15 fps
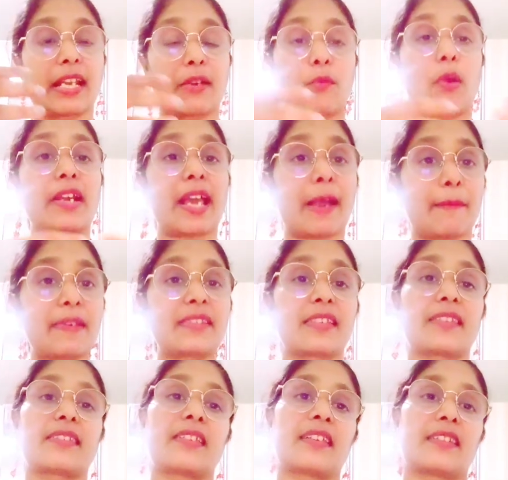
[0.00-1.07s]
what happens
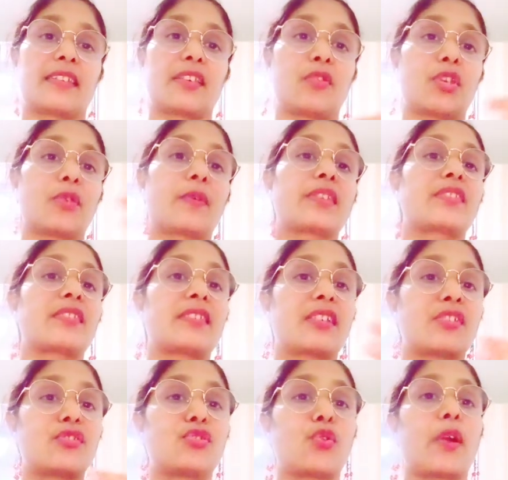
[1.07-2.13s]
is the universe
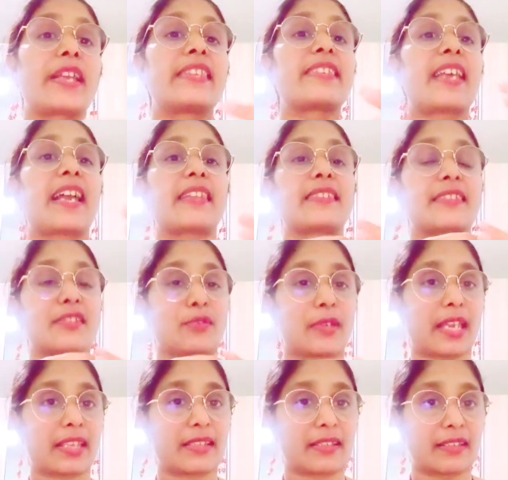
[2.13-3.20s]
joins hands
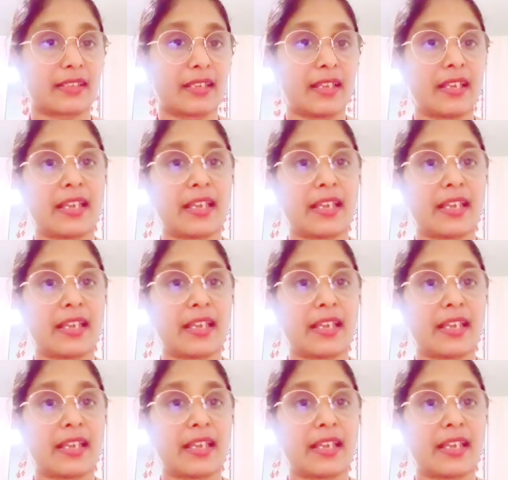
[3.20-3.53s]
together,